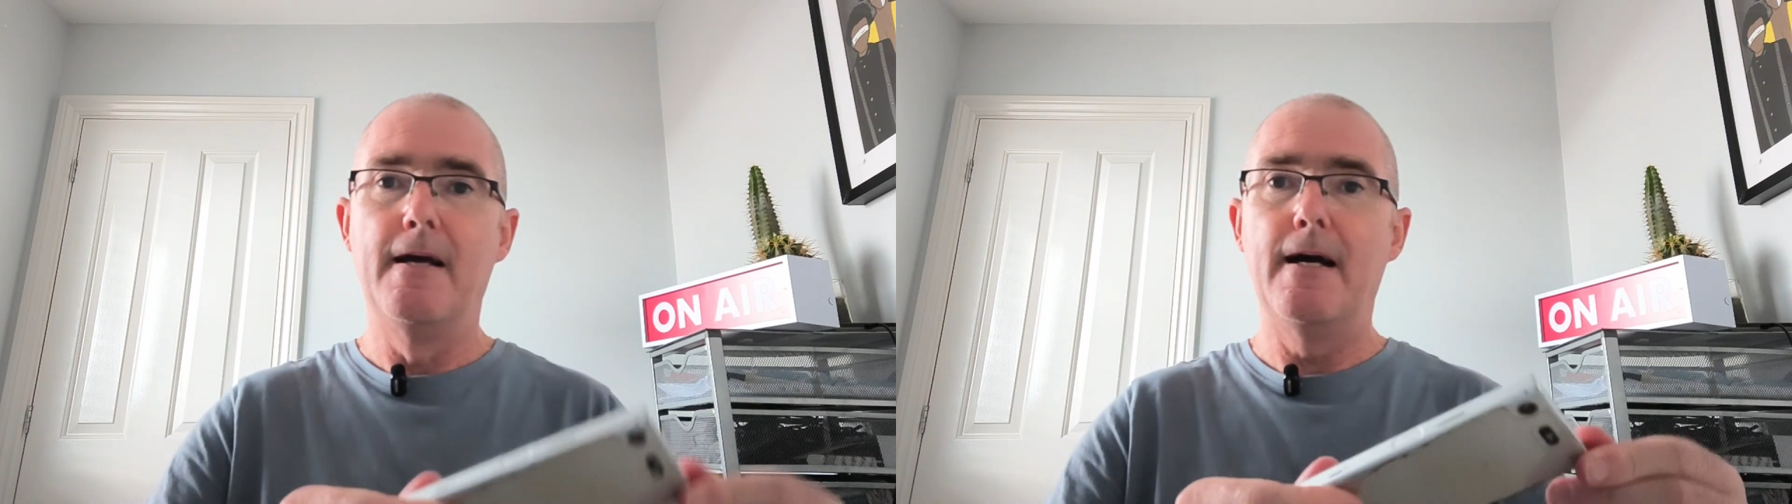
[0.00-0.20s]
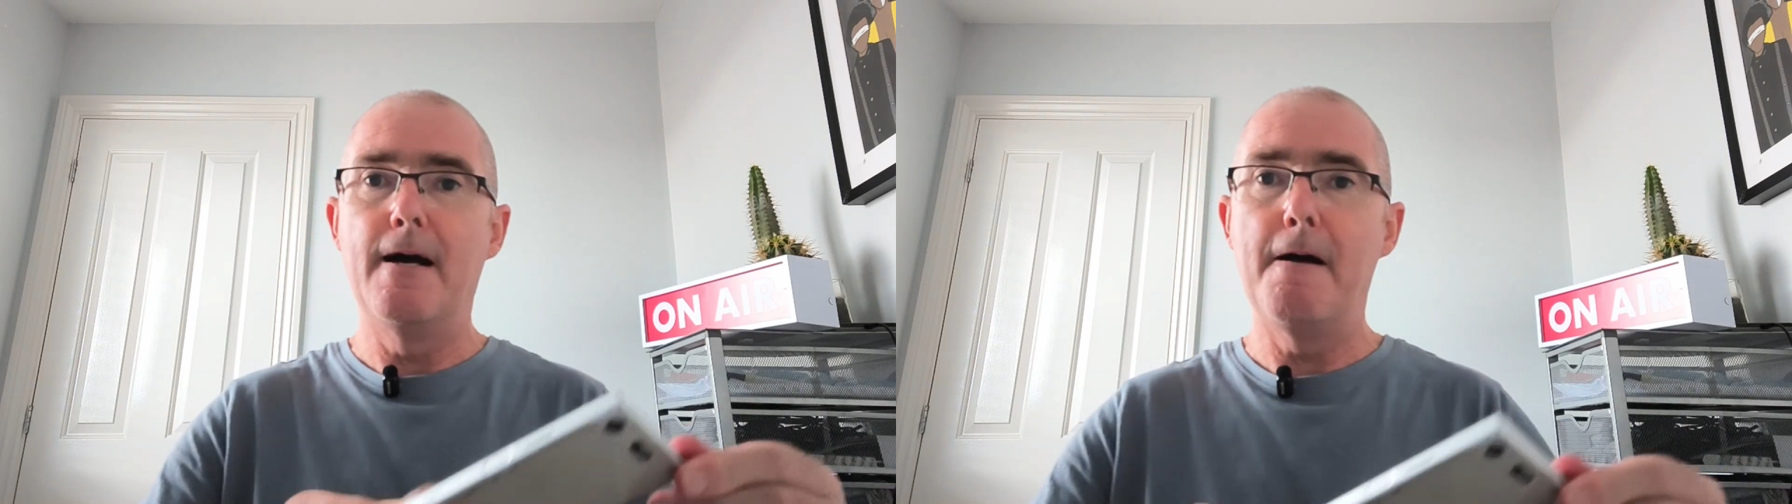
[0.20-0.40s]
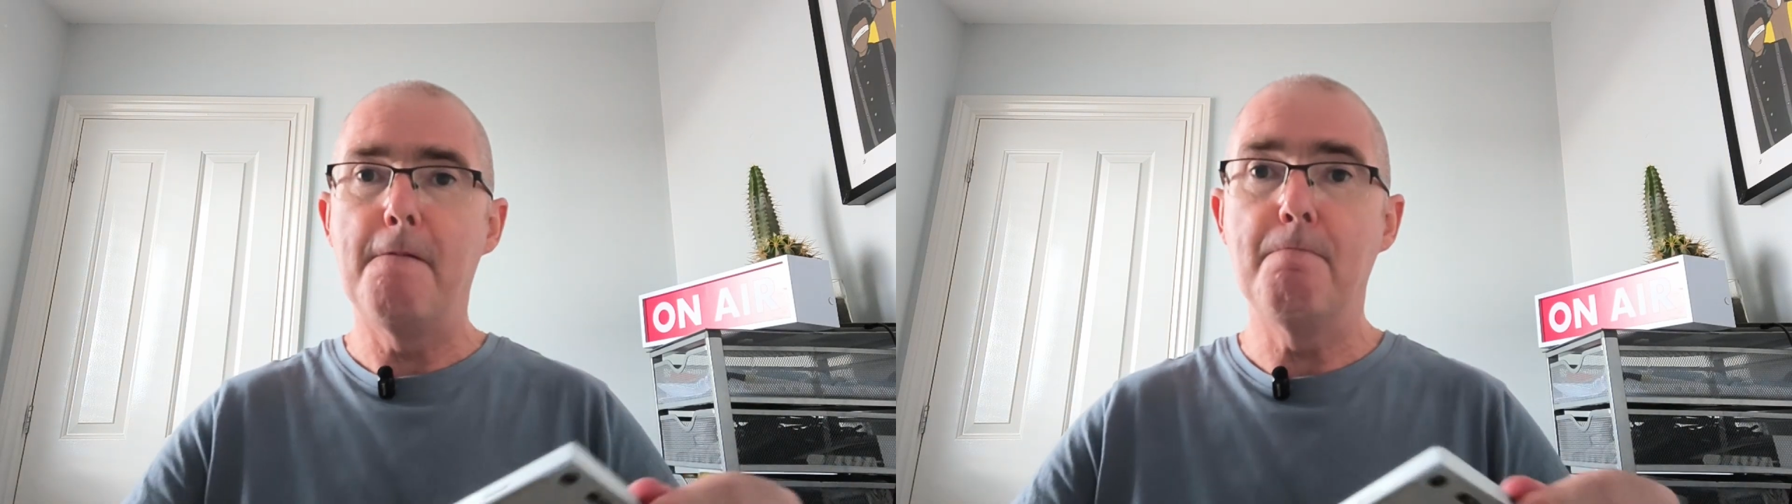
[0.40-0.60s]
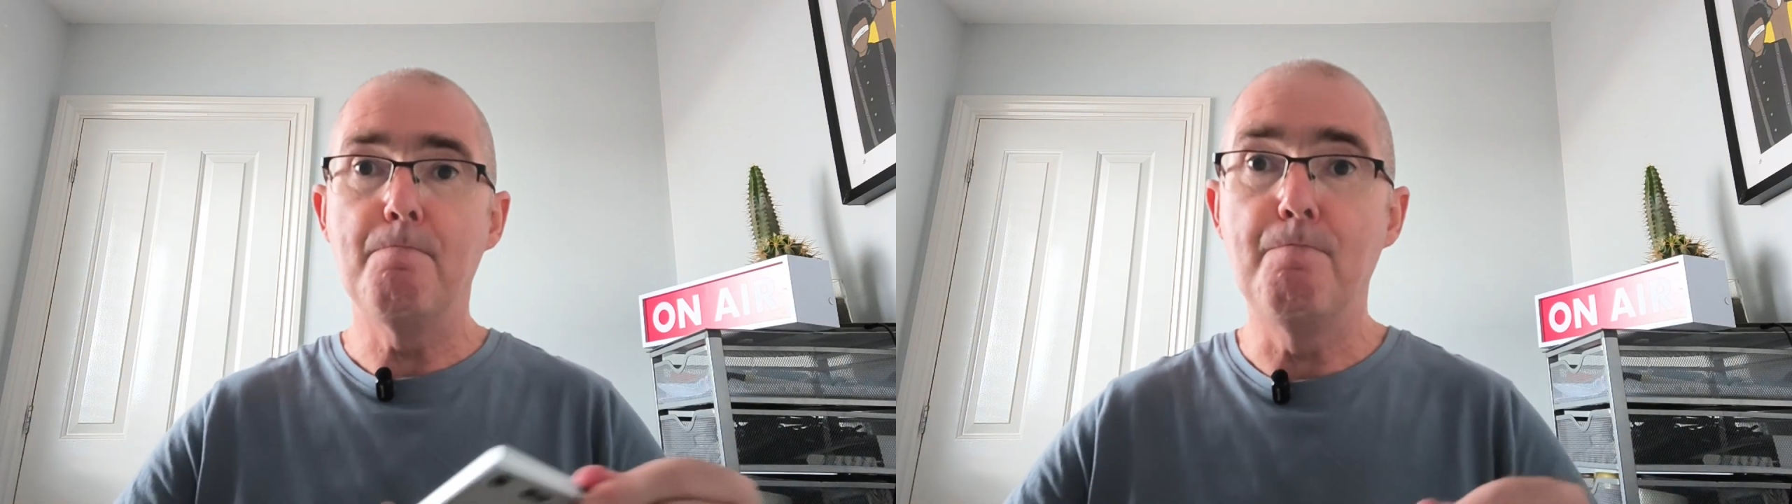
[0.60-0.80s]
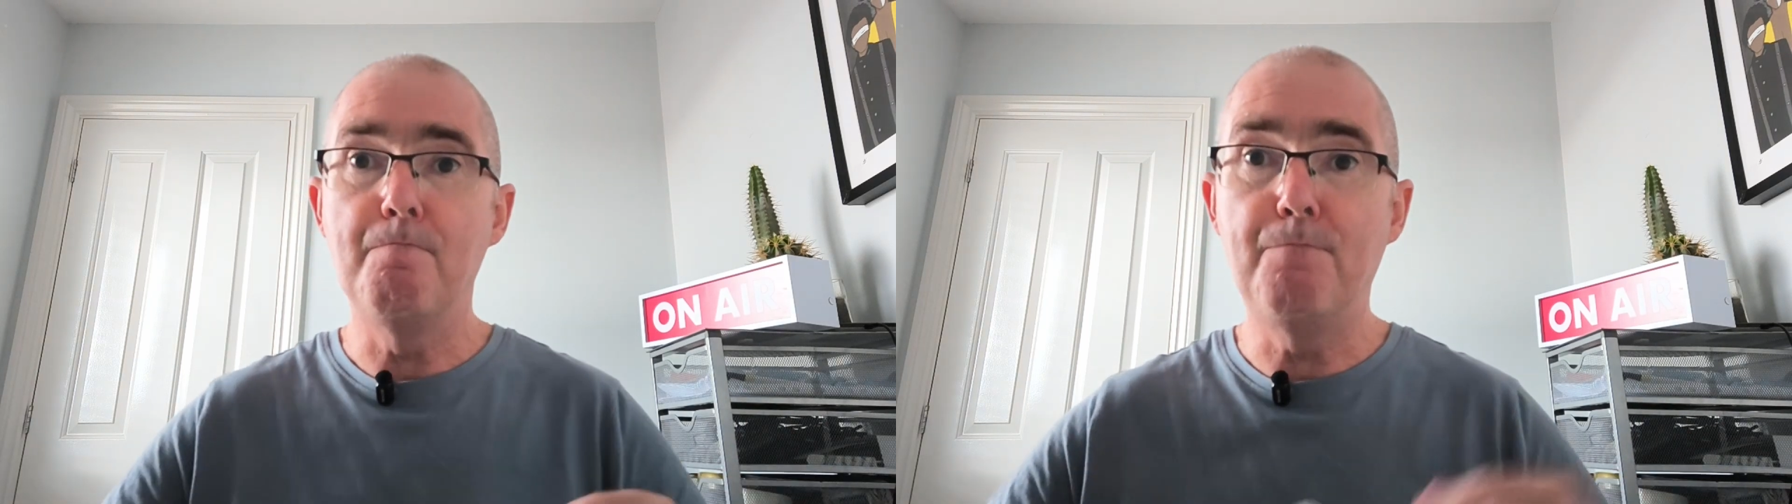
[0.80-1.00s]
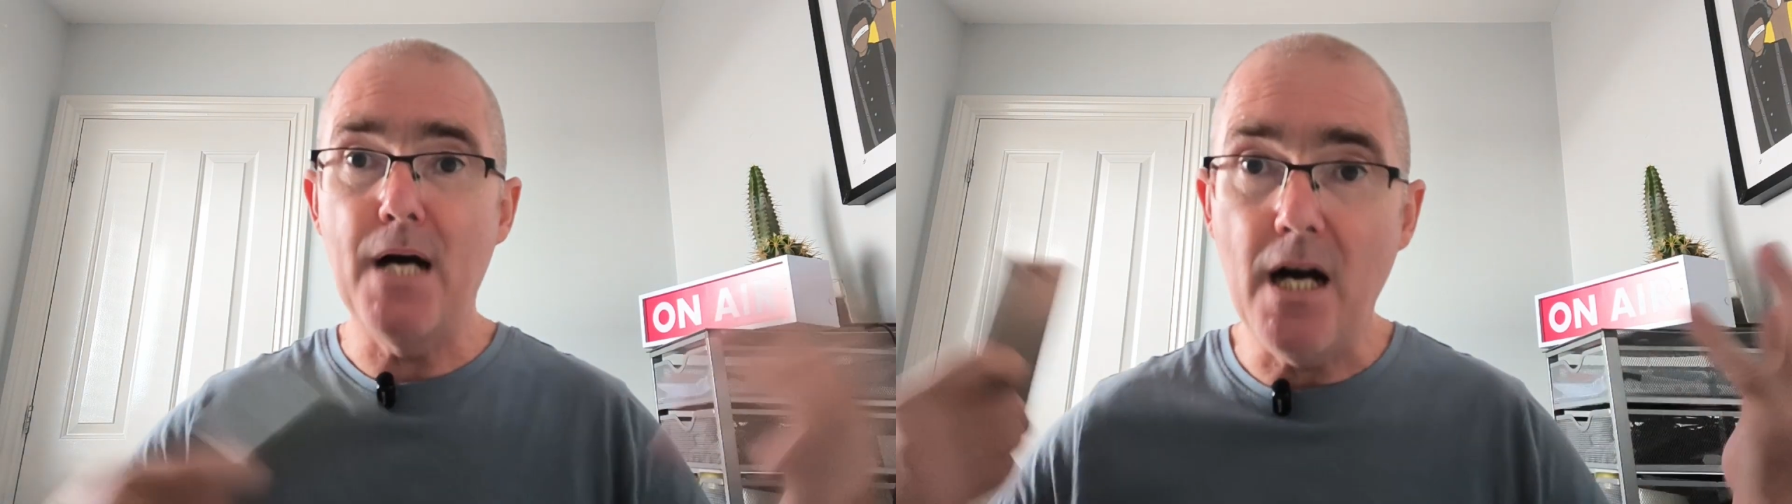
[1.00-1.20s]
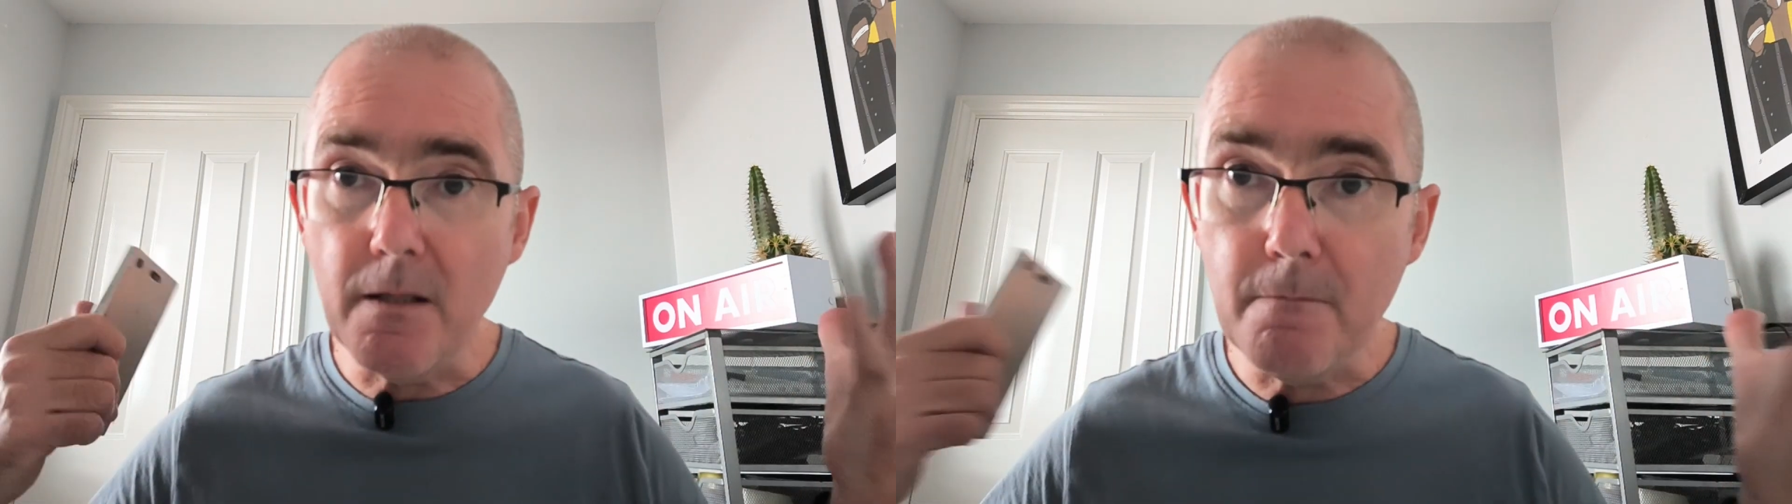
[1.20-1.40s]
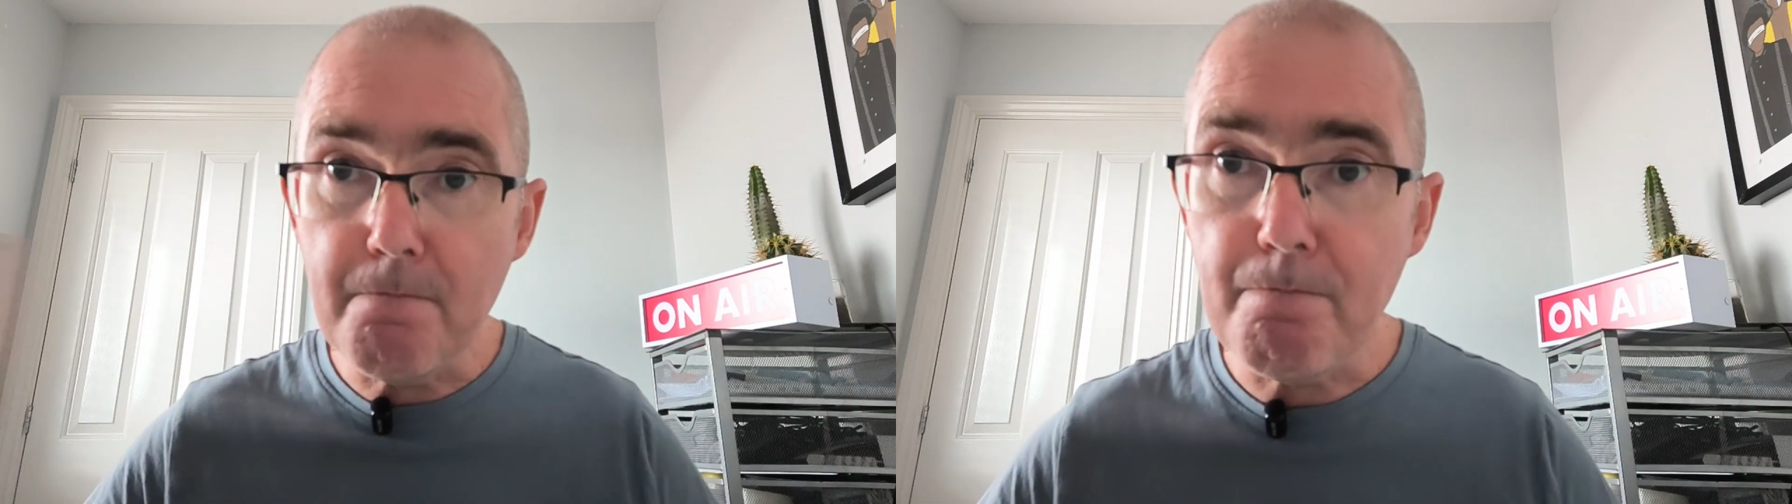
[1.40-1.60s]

but